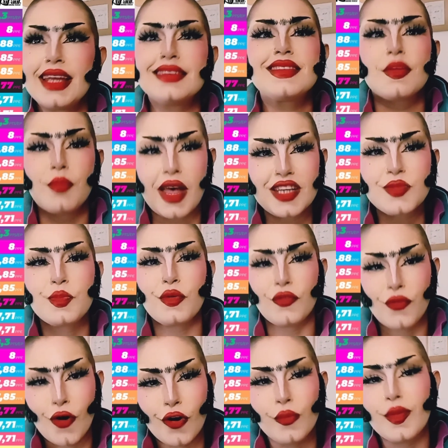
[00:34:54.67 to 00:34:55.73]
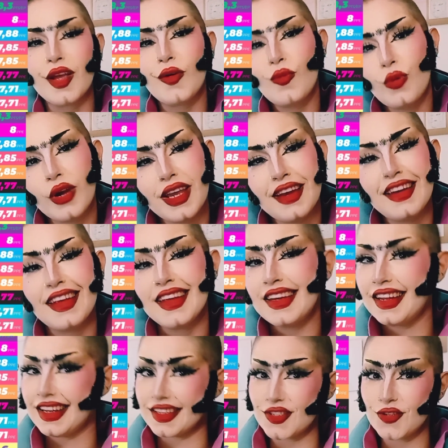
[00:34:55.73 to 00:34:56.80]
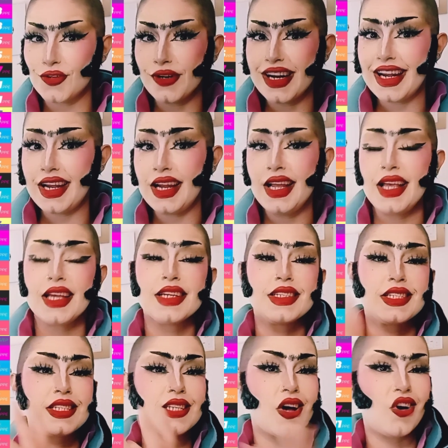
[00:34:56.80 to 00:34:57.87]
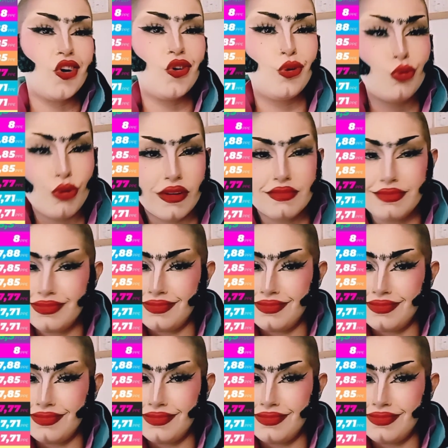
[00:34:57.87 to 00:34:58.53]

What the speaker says: is the best performing queen in history. So,